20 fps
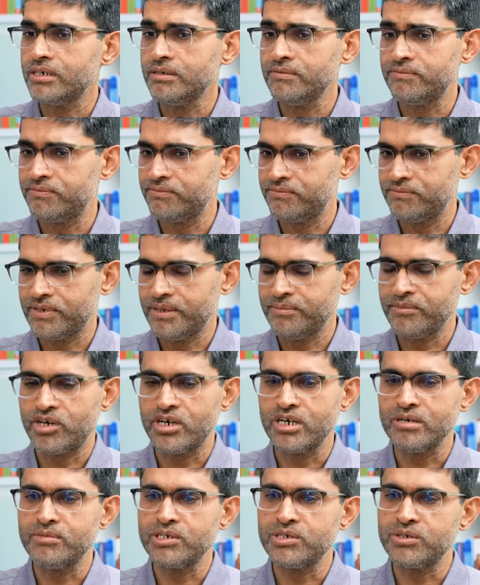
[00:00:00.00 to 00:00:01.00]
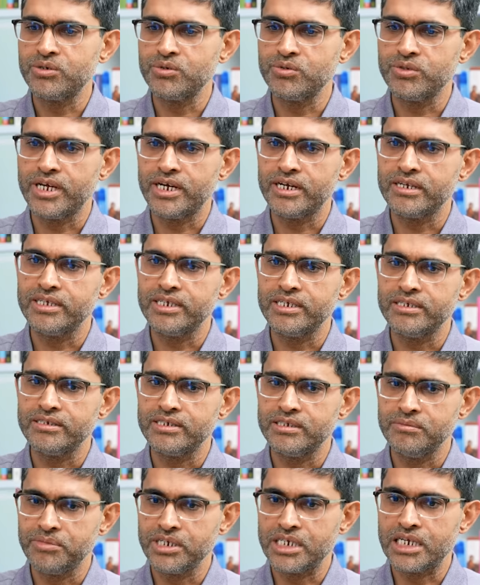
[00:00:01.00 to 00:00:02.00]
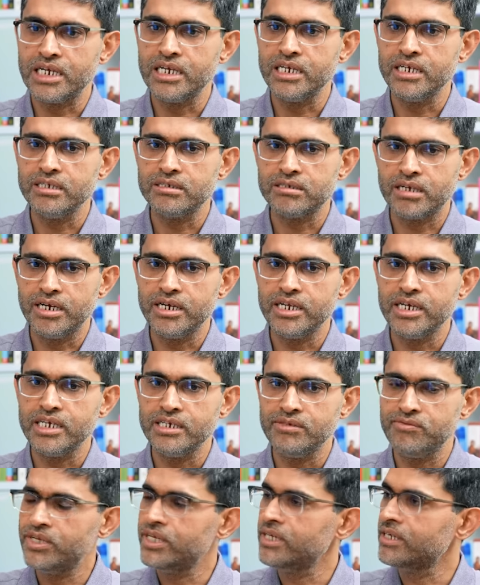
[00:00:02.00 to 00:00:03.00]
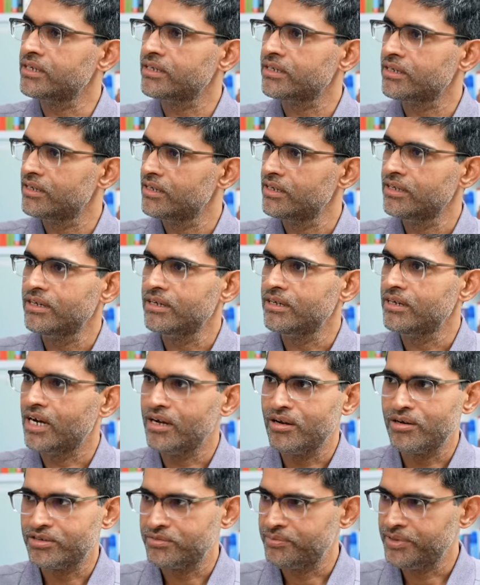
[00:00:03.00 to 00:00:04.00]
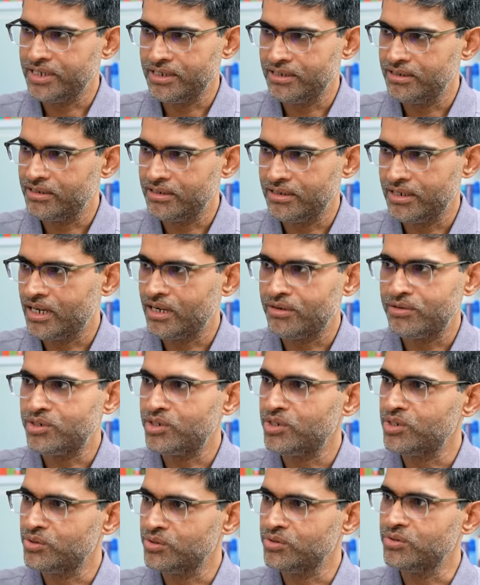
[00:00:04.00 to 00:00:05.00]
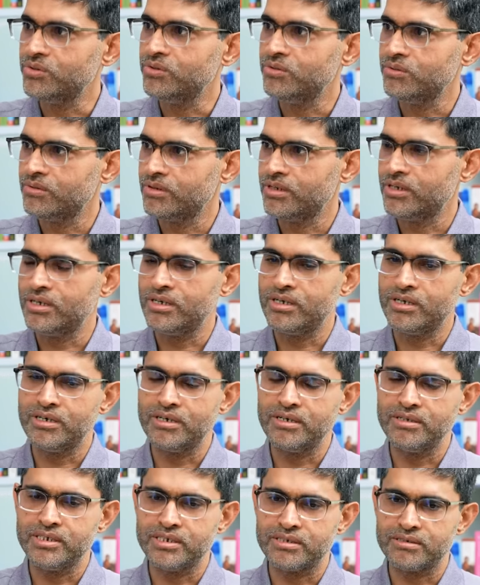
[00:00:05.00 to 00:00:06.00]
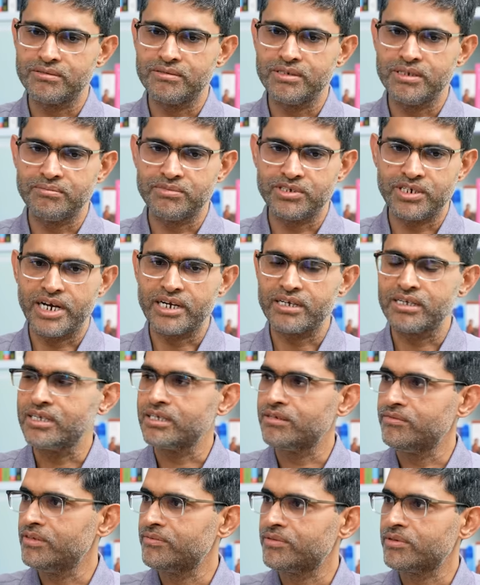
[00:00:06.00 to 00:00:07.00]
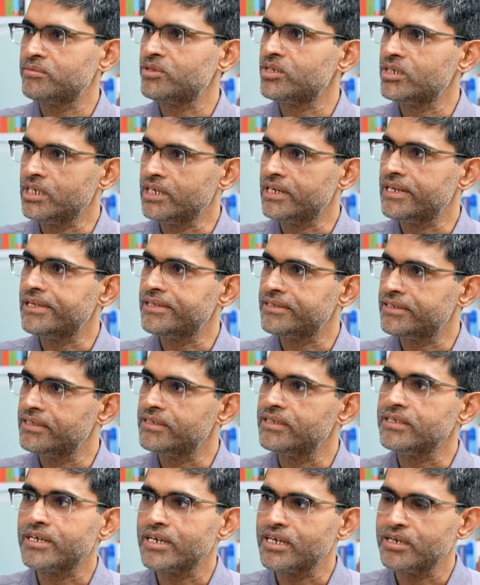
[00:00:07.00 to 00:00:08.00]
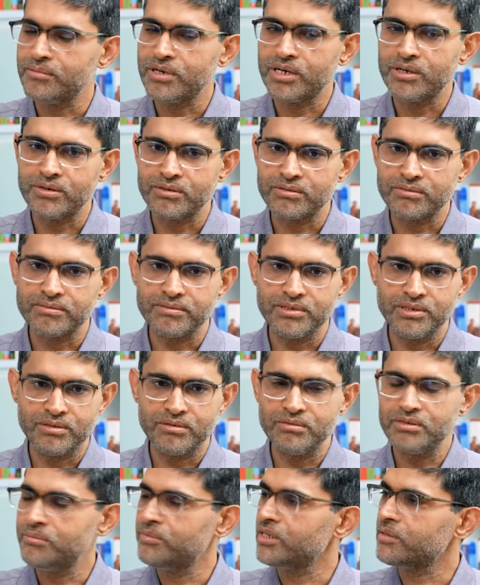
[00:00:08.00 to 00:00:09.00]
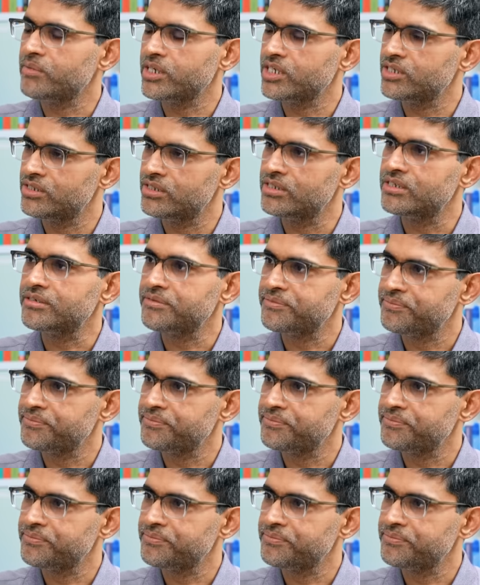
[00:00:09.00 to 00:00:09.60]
If I'm not able to do that, then typically Sunday evening, I'll spend an hour or two yeah. Uh, just abstracting away from the details and yeah. thinking about, you know, the big picture.